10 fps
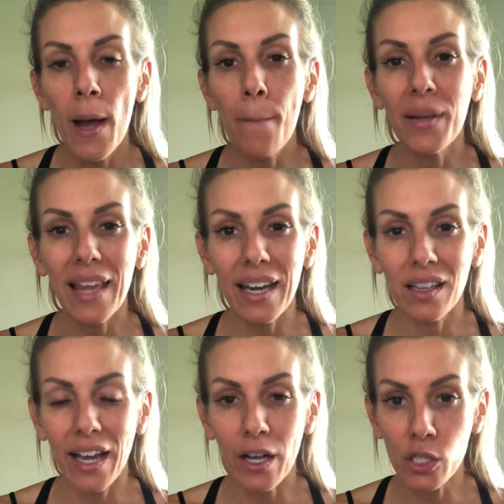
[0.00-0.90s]
but that
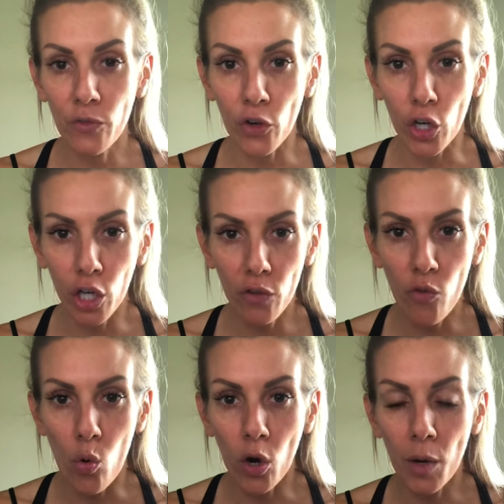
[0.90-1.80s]
allows for good
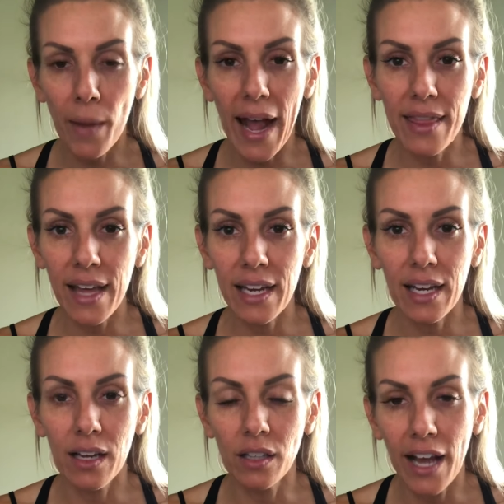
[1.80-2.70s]
form, and that
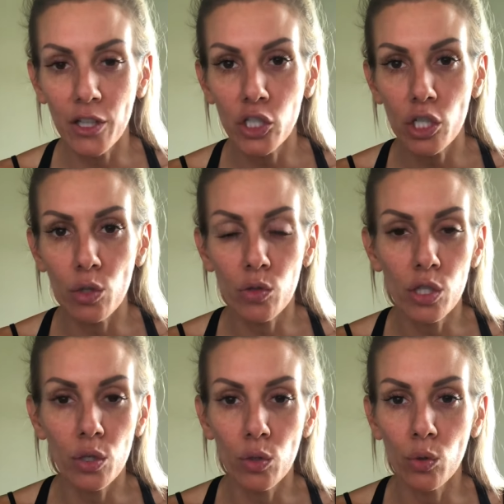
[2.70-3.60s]
it allows you
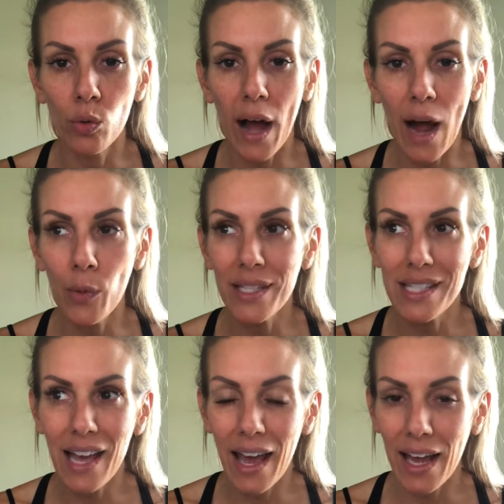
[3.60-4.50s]
to, I would
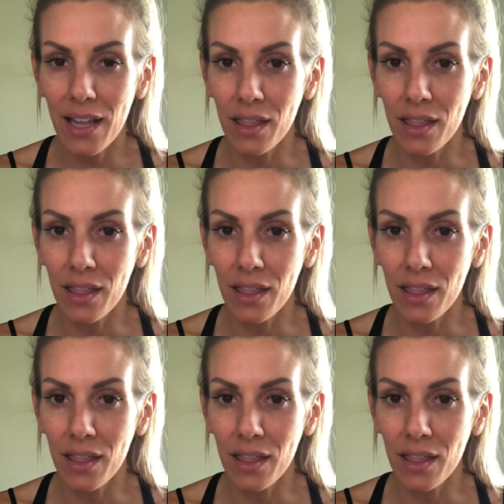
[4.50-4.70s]
say,